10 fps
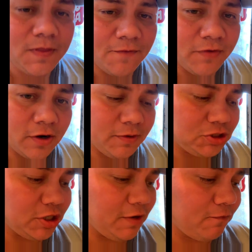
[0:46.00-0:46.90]
very
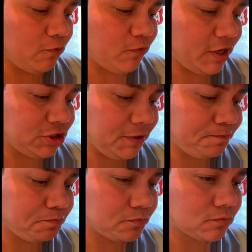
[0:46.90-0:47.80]
refreshing,
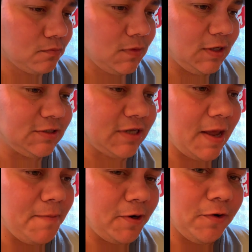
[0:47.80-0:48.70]
slight
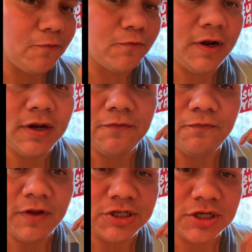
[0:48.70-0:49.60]
bitter in the front and then
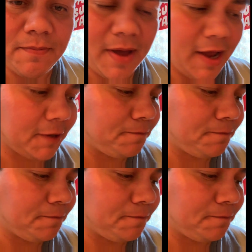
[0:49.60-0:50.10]
finish in the back.